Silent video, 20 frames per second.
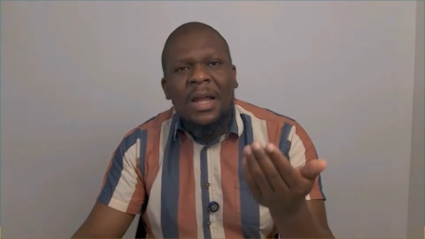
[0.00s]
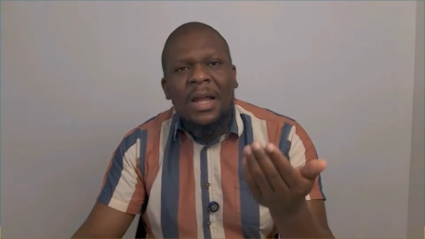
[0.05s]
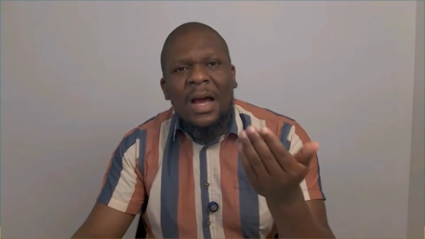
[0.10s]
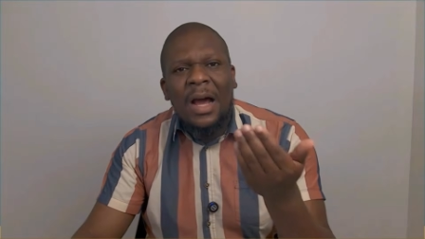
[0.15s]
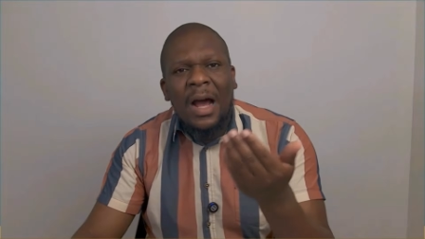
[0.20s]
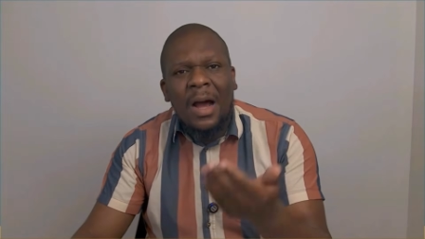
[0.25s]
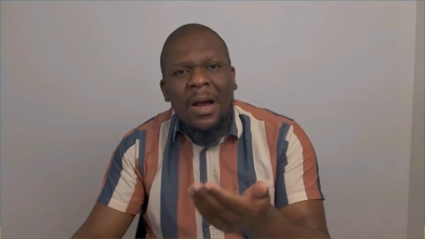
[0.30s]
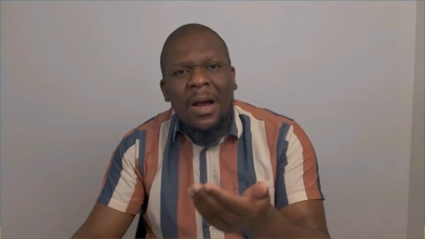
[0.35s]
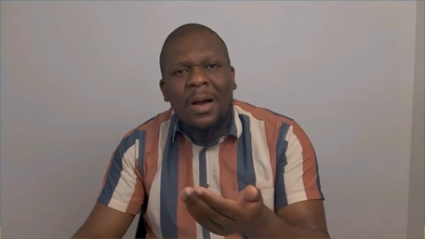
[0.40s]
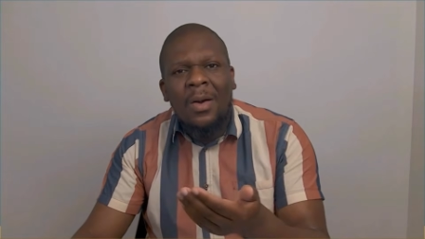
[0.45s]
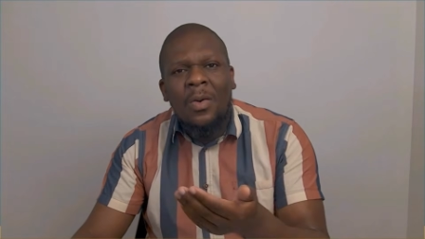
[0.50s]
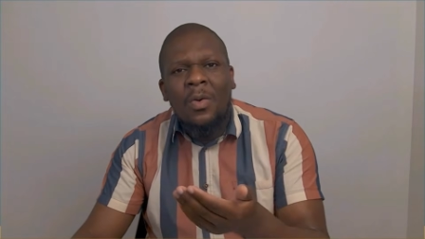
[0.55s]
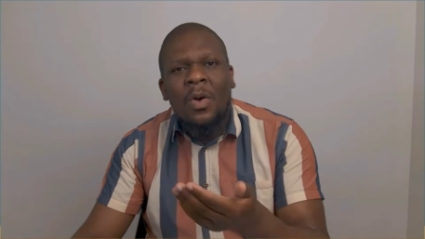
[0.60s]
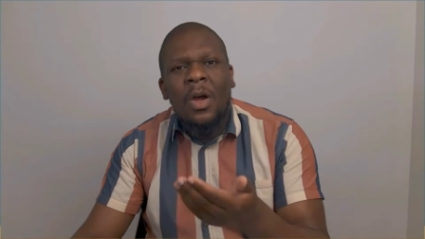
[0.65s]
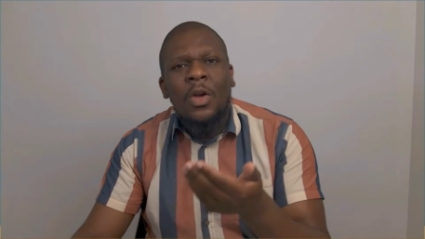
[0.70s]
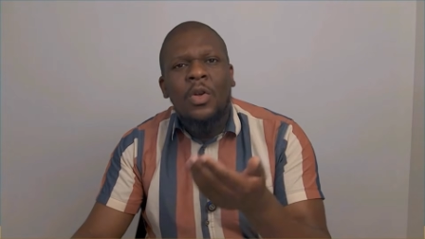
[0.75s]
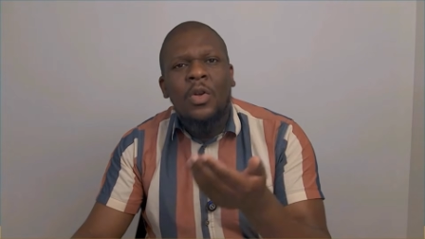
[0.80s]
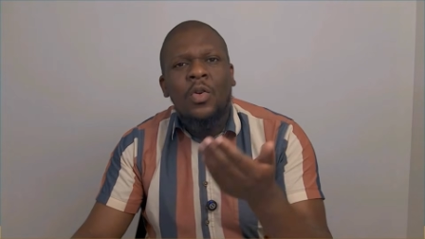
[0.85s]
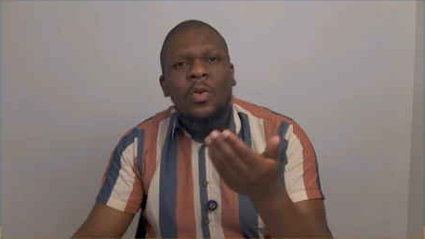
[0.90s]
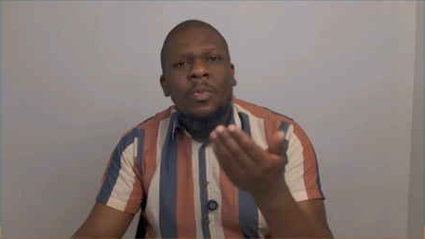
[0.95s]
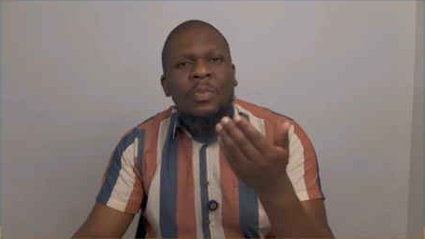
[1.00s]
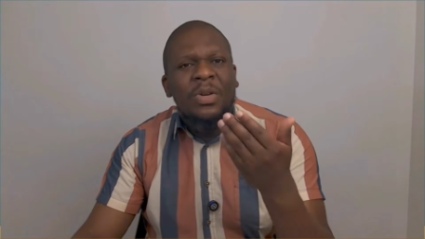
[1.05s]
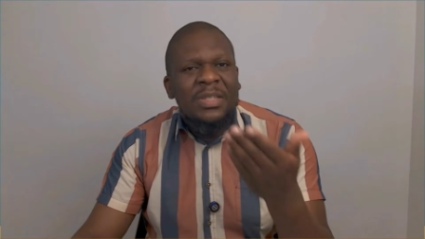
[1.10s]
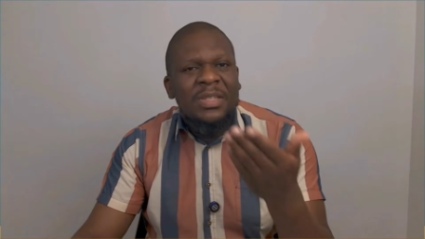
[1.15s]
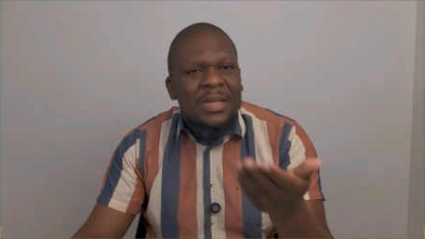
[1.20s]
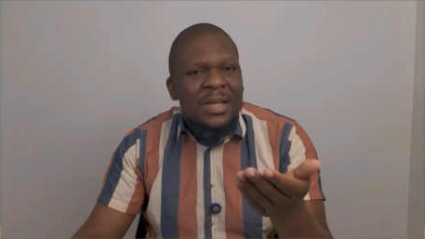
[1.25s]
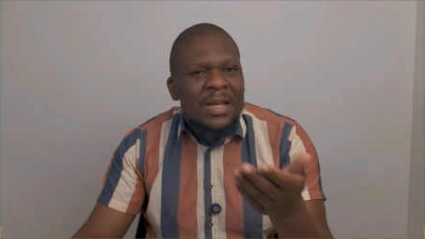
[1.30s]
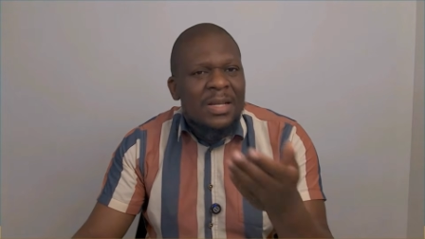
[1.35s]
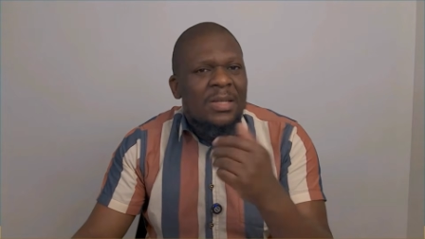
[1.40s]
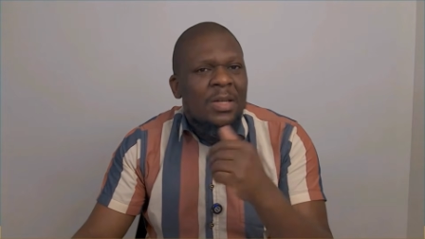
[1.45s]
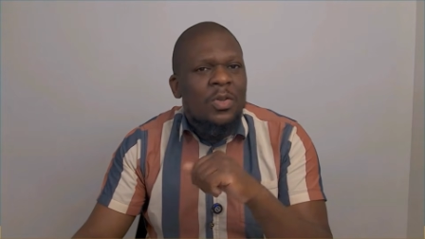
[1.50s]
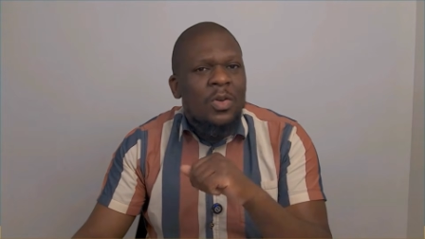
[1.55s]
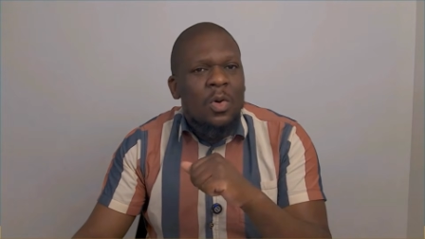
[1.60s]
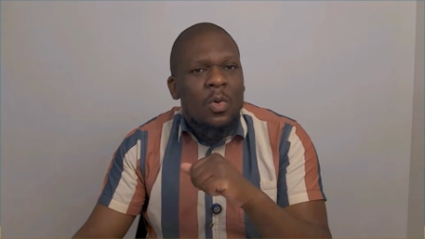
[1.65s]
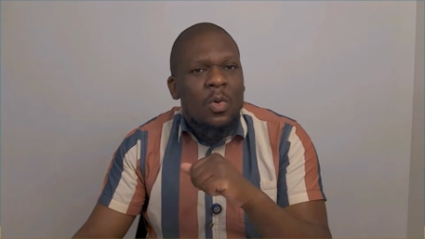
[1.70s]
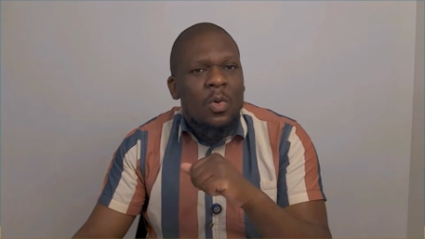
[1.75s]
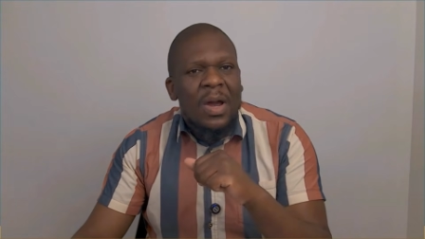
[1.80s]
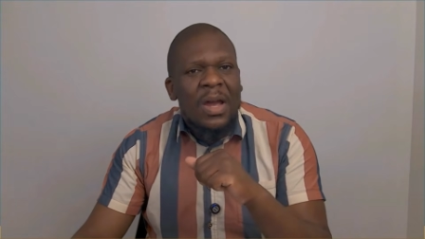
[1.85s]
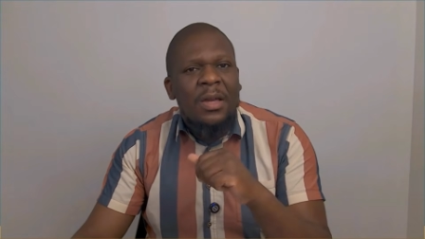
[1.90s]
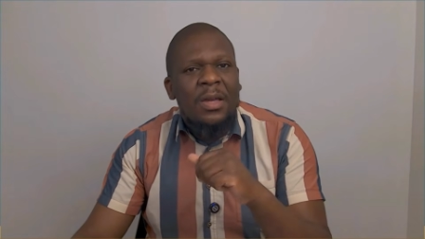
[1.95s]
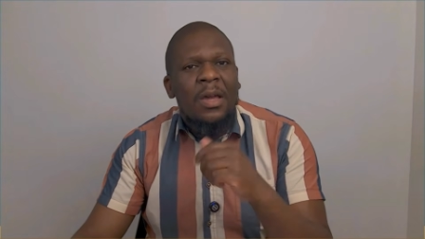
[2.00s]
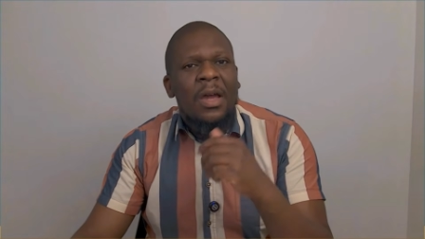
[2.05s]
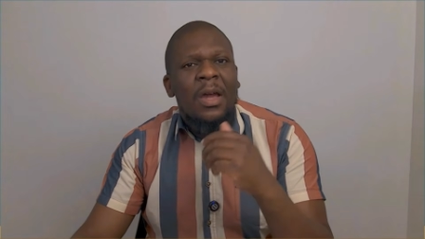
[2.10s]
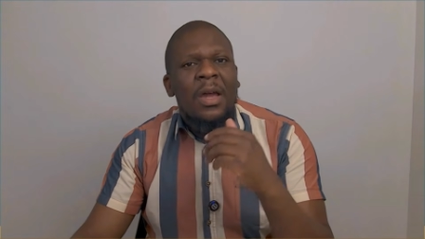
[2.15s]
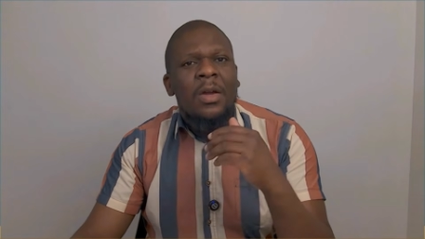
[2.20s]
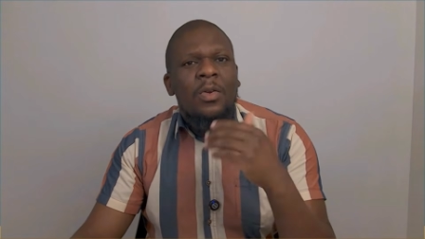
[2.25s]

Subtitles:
how you presented your work,